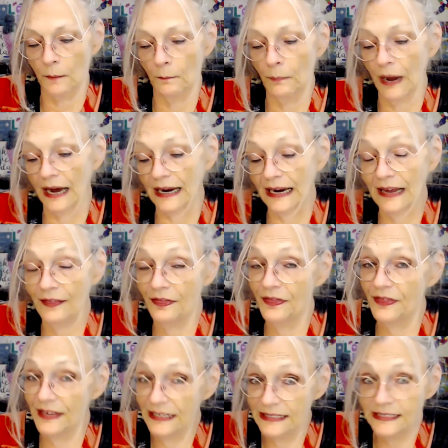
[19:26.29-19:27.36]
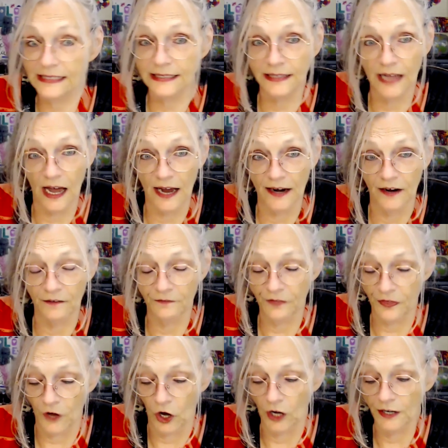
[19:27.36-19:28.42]
But in this line of
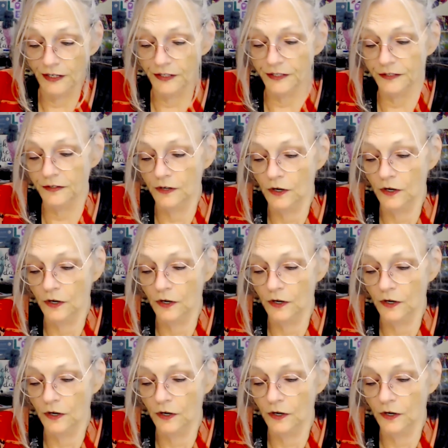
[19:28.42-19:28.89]
thought,